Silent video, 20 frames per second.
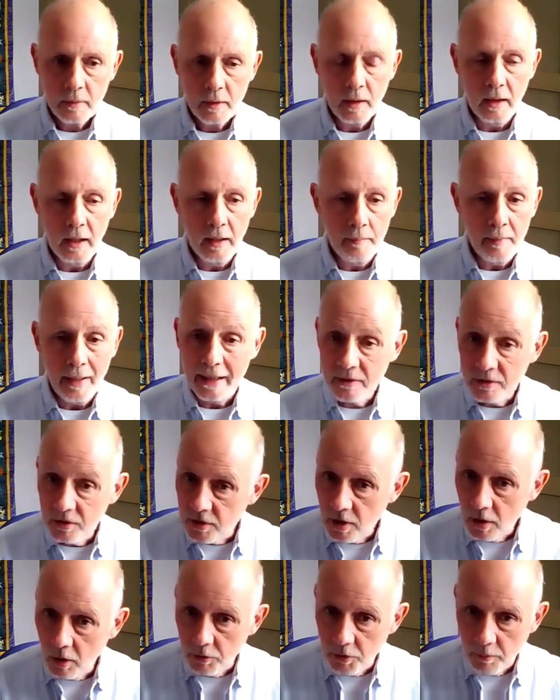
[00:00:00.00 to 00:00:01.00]
Hadn't
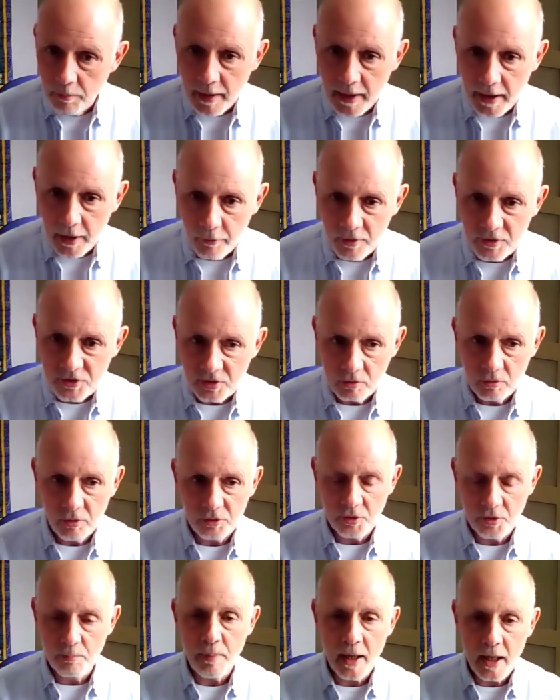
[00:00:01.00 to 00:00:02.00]
told the parents. Of
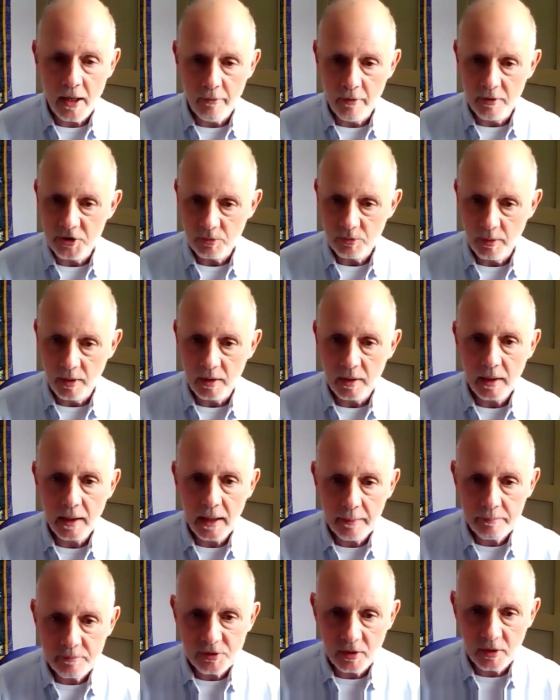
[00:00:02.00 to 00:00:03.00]
course, the parents went
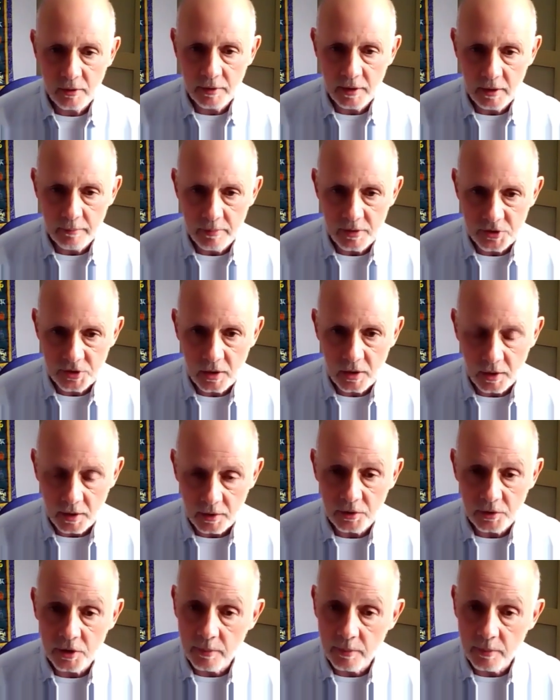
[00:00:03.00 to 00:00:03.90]
absolutely berserk and